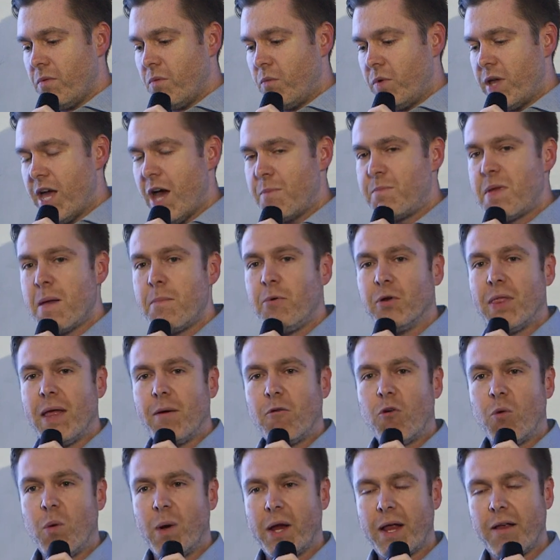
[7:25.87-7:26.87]
We had people
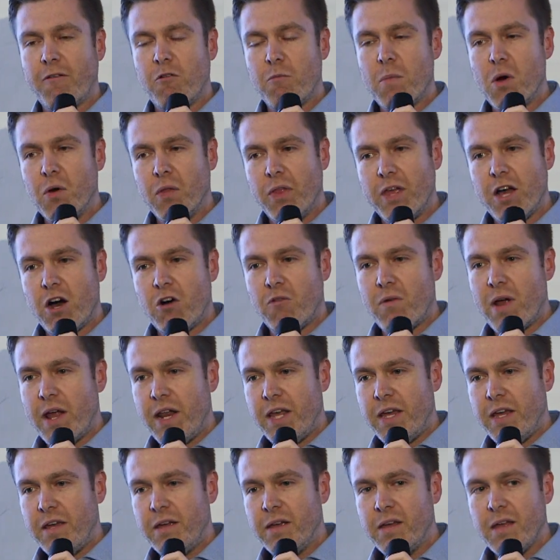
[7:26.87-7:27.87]
that were working remotely
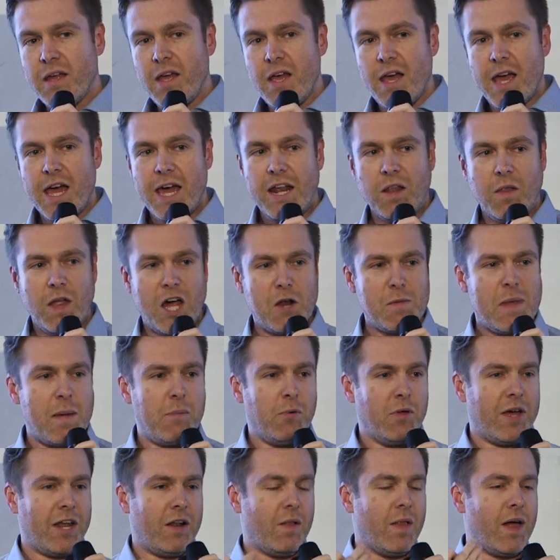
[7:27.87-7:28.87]
already, and a lot of
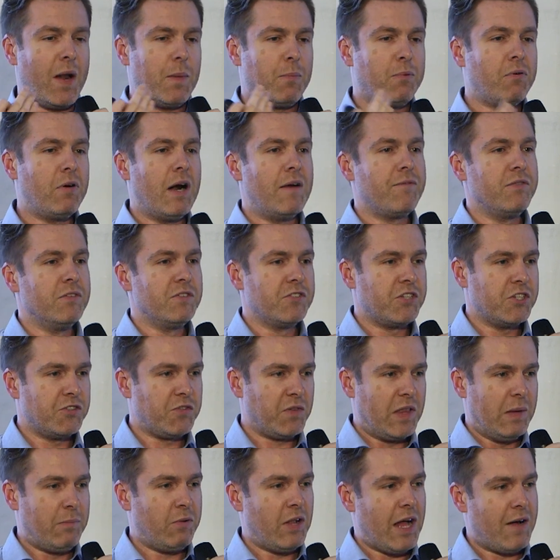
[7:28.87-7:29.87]
people had a lot of preferences
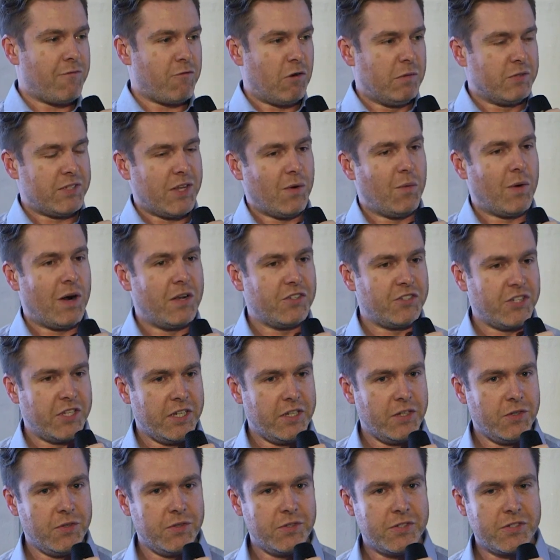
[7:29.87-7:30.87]
for the platforms they wanted to
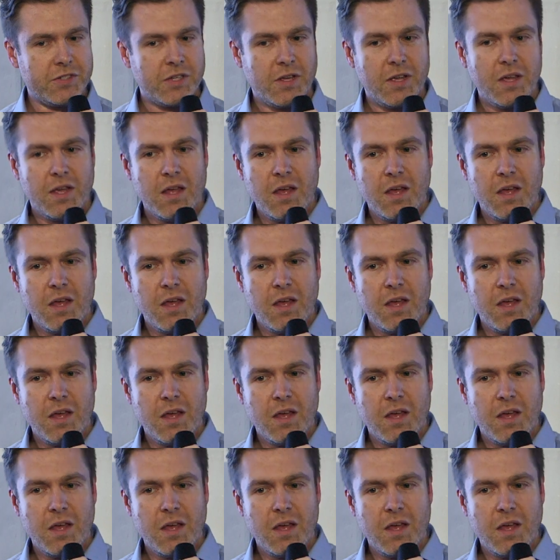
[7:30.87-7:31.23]
use.